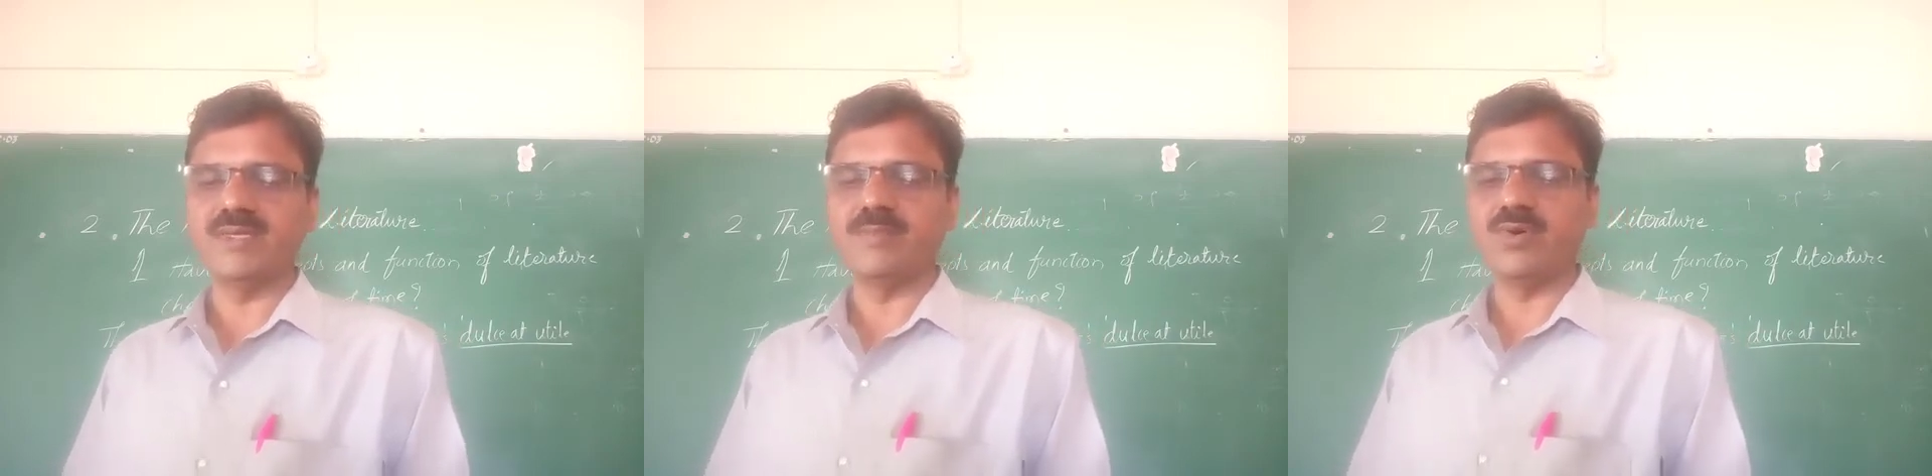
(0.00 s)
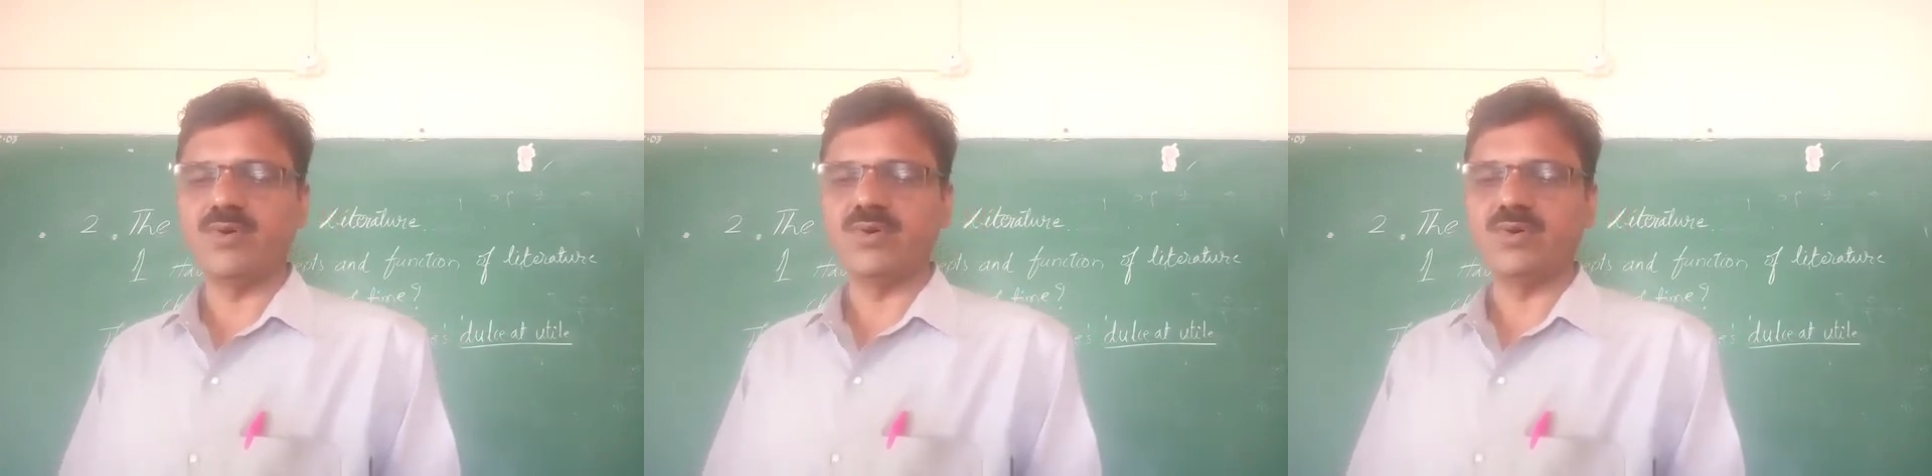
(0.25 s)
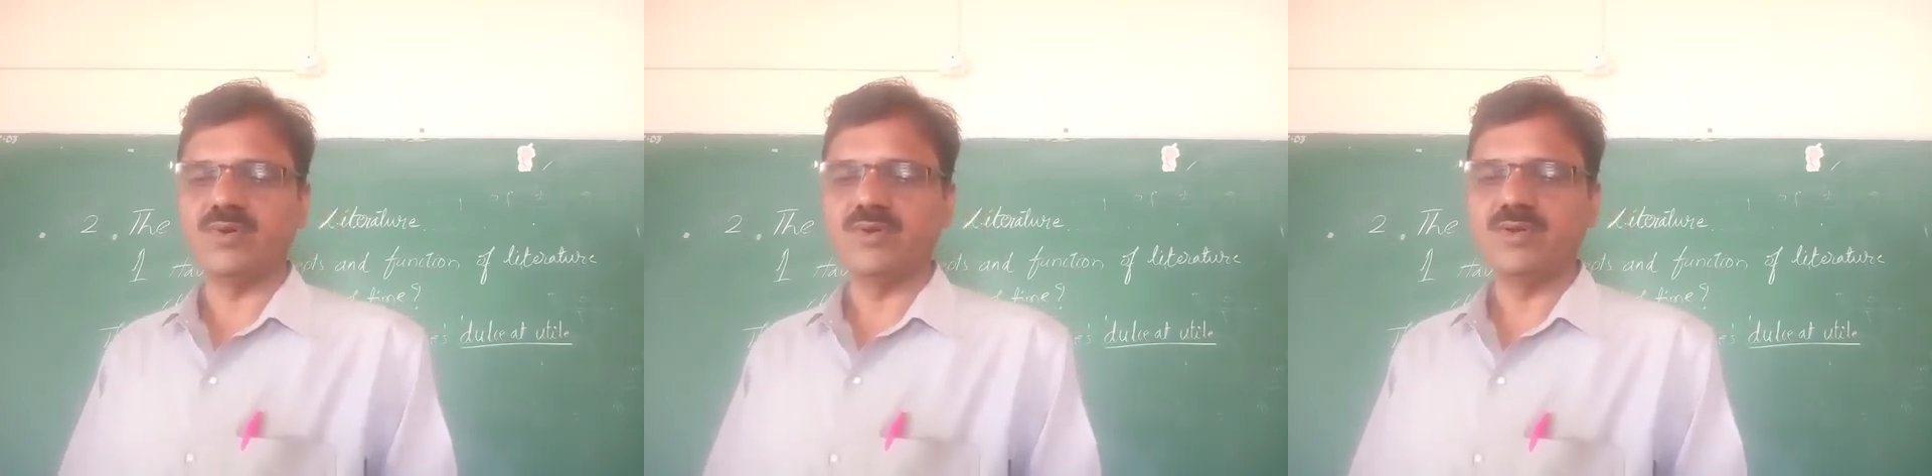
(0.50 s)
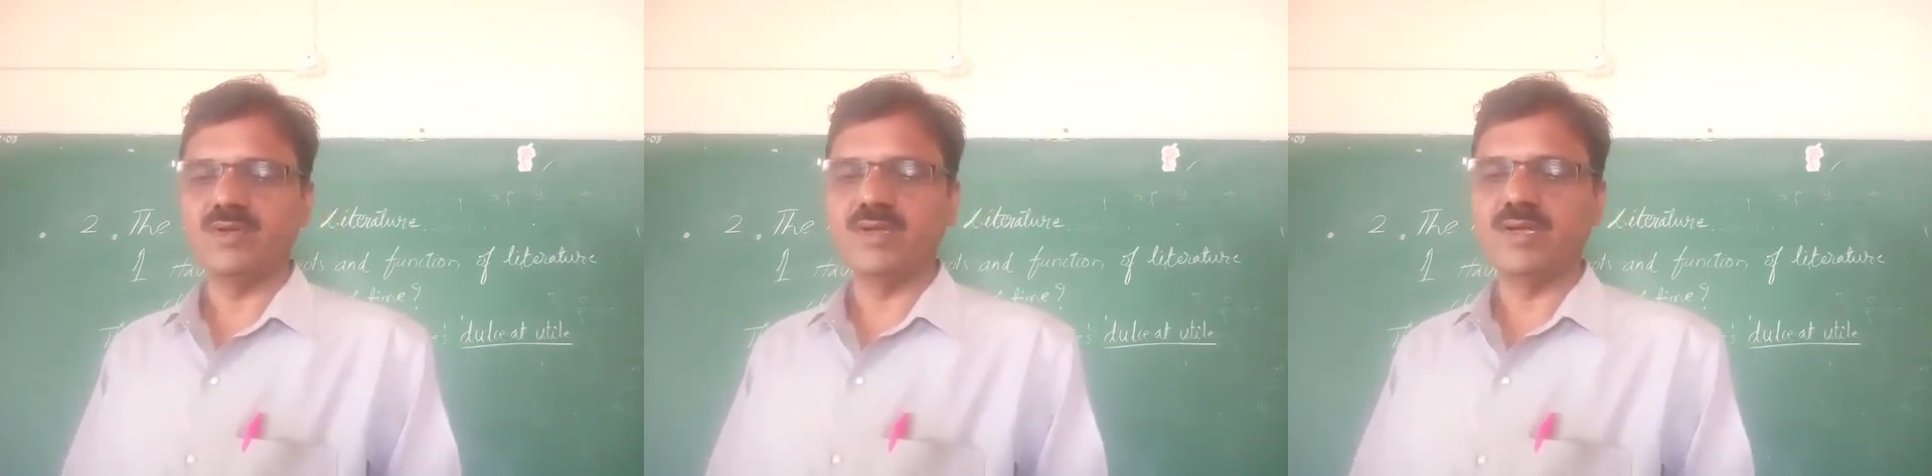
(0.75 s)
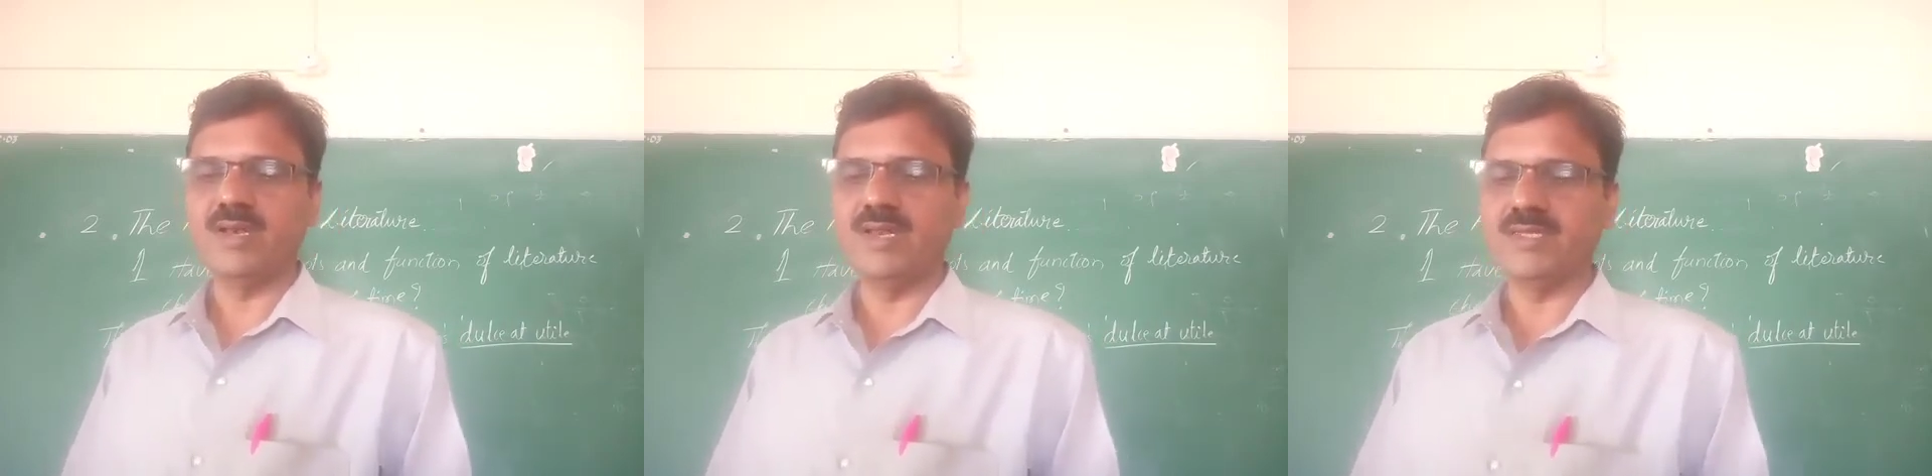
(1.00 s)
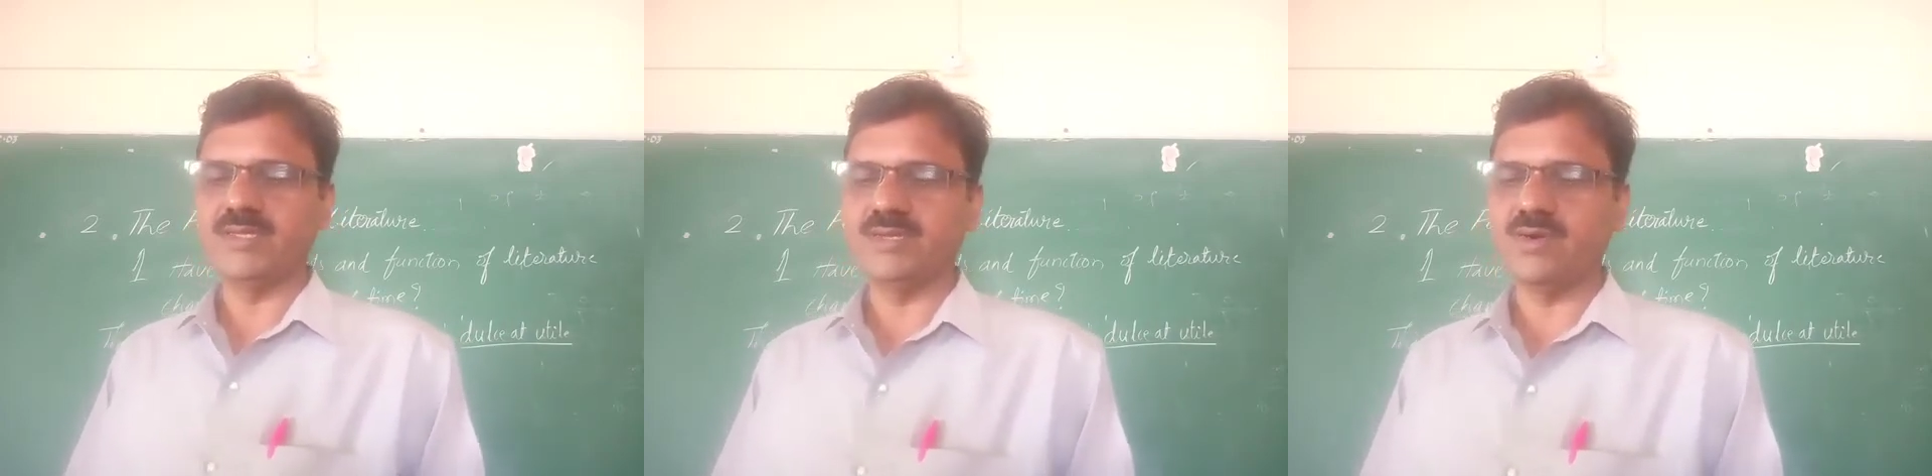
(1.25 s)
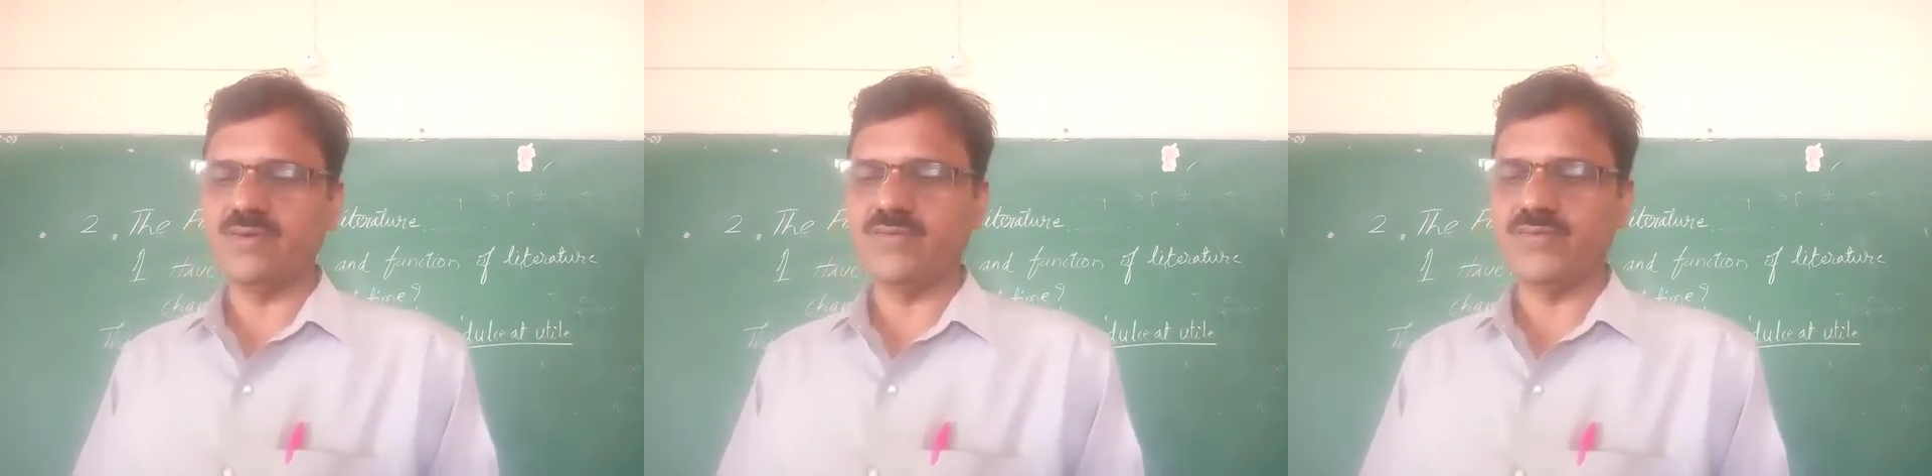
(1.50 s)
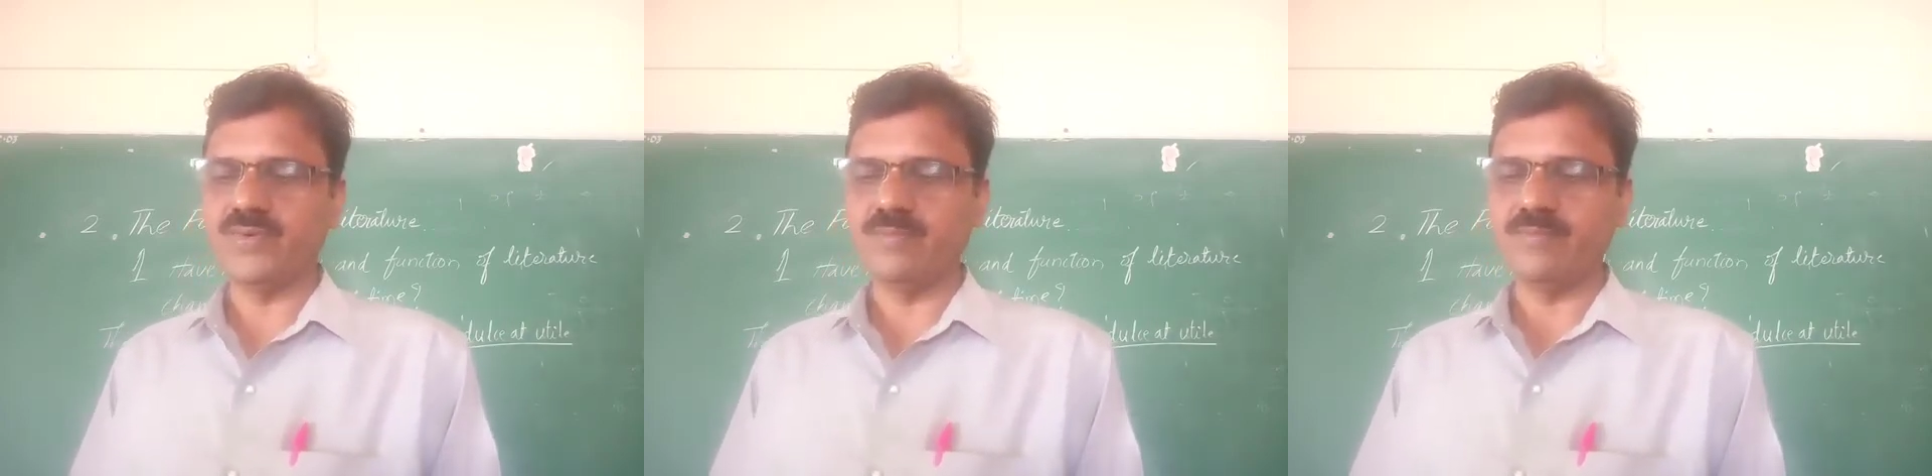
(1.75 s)
among a list
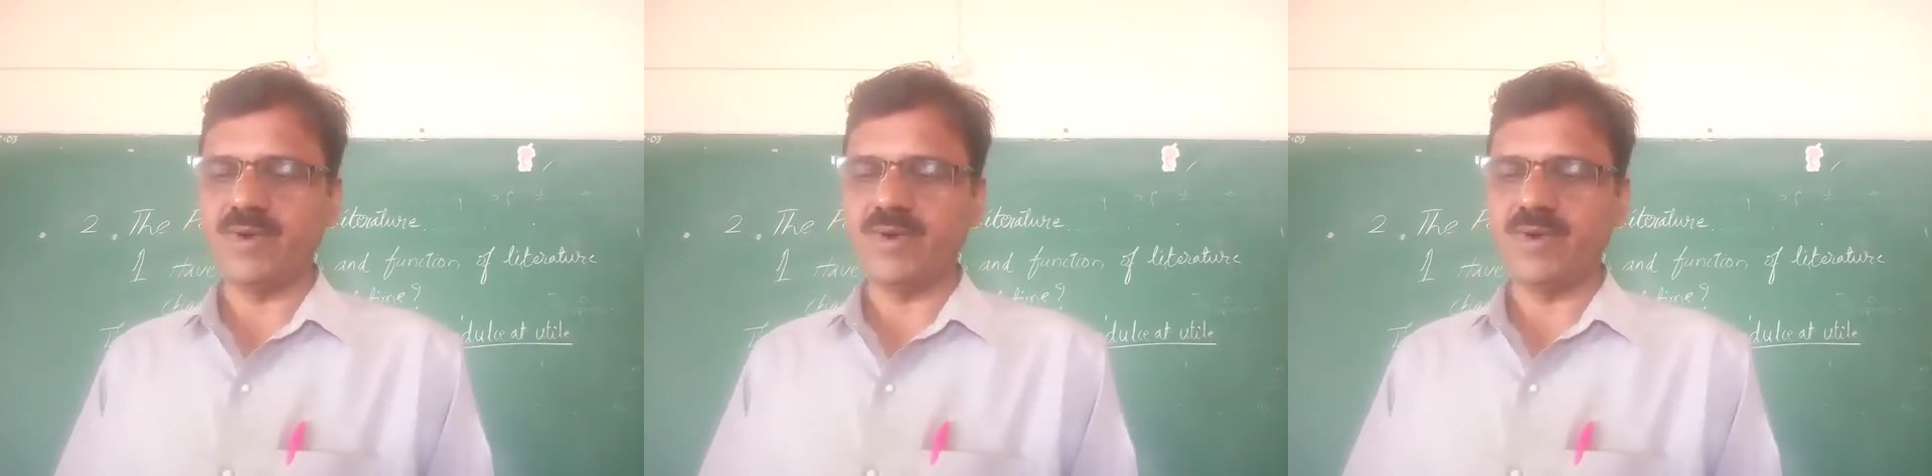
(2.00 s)
of